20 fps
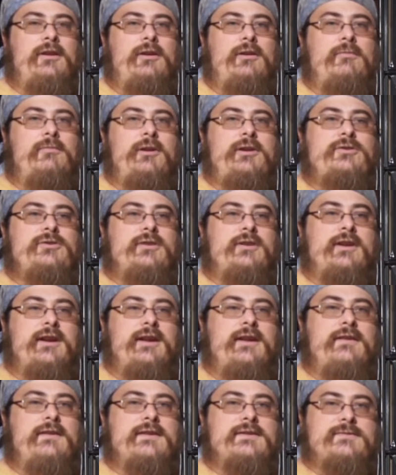
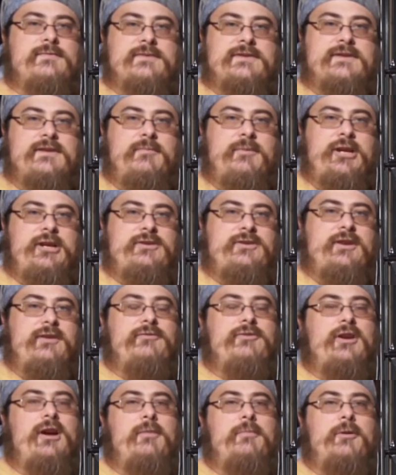Originally, this was the bit
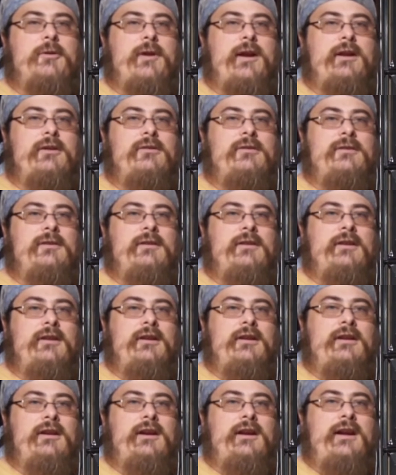shift operator,
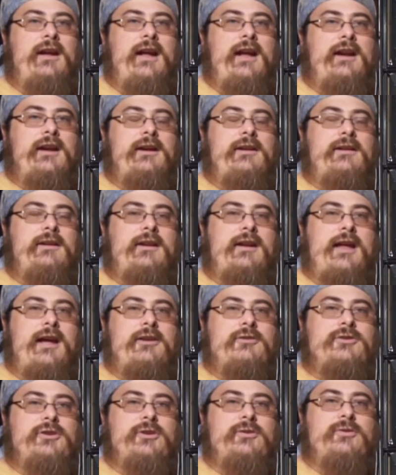and it
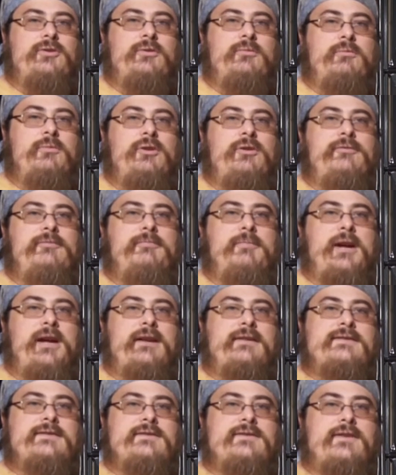allowed you to move
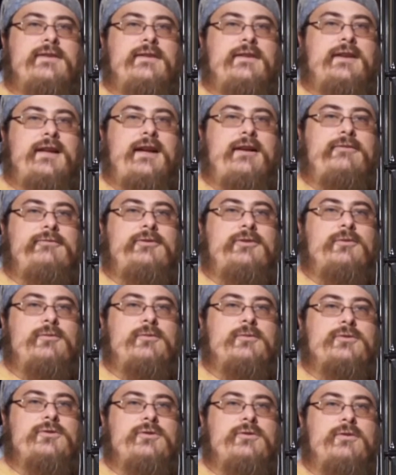bits to the left
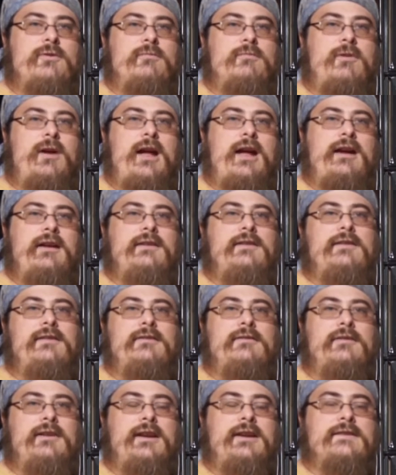or to the right
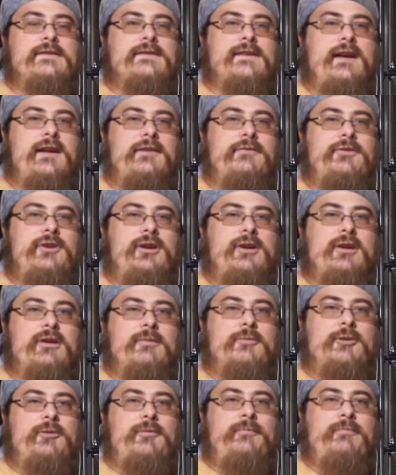inside a
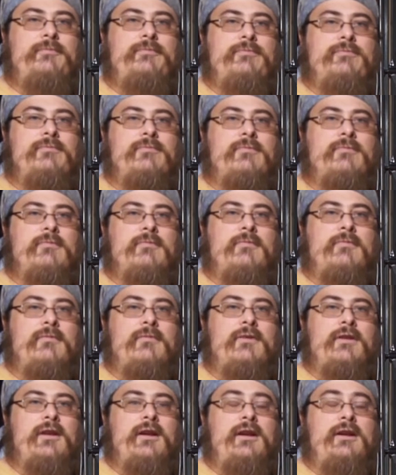variable.
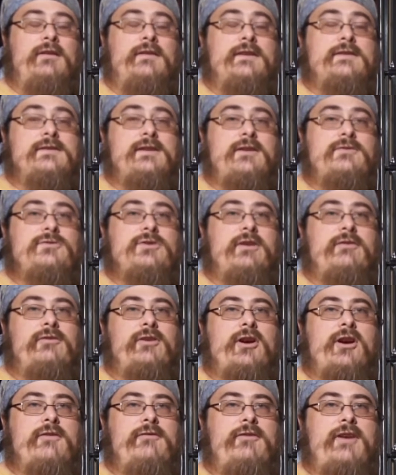This gives you a
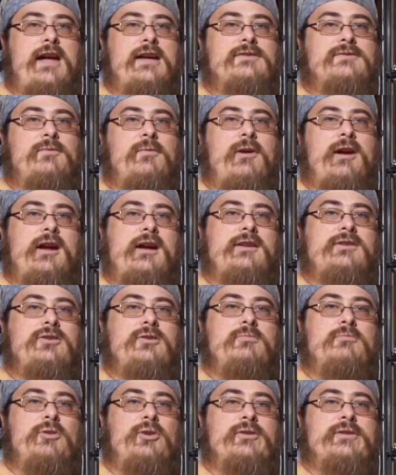very fast way
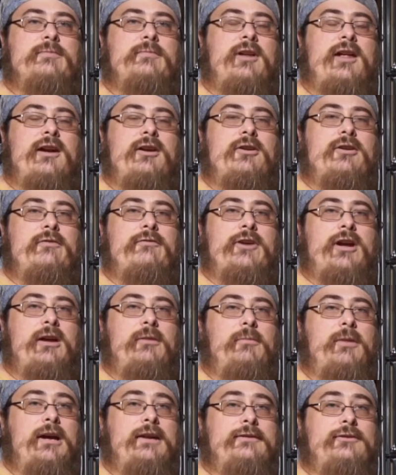to multiply or
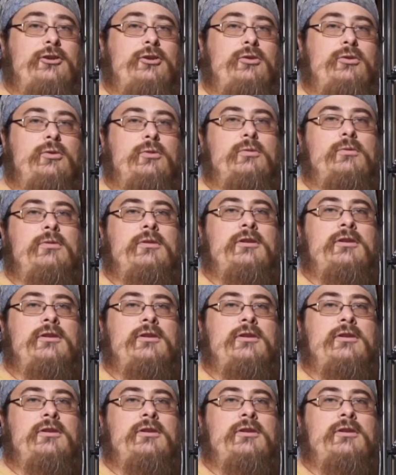divide by 2,